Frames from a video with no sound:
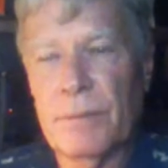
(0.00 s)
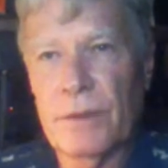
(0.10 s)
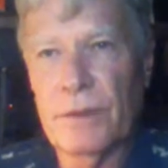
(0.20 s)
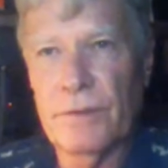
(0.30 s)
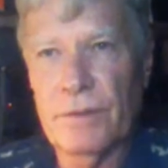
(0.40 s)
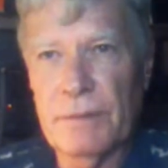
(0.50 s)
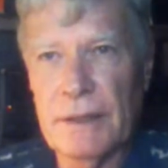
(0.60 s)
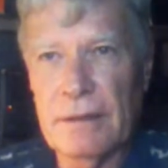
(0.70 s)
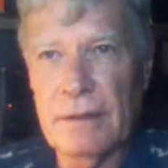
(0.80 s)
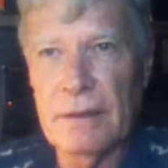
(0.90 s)
improved for
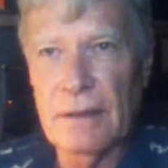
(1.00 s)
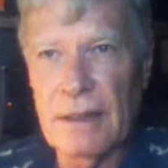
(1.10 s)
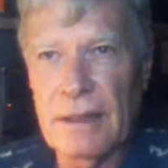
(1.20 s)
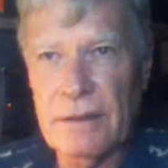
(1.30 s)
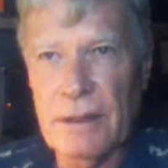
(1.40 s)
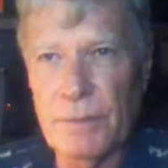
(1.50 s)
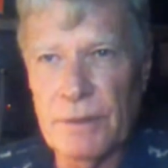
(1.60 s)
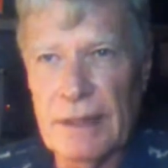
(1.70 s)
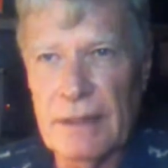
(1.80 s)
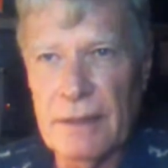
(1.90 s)
me in the last couple
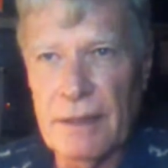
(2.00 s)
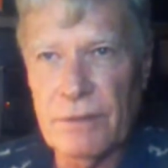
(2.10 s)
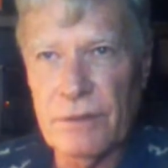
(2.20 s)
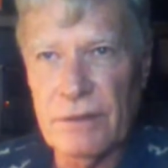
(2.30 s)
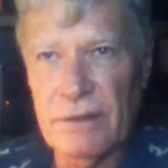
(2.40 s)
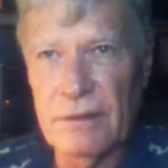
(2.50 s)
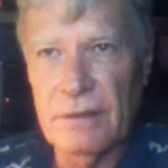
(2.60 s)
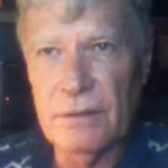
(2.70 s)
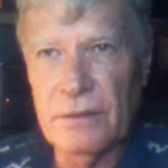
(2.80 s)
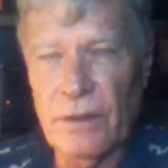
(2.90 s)
of days after
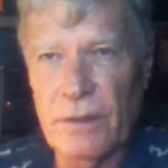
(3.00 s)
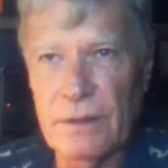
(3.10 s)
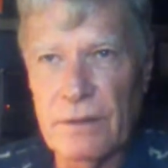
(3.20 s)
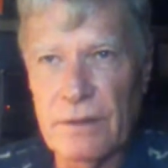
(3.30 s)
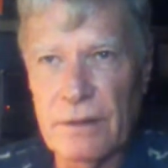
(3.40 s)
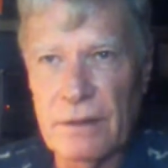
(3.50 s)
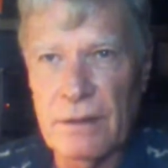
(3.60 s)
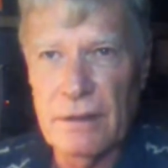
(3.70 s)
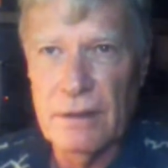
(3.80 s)
starting on this.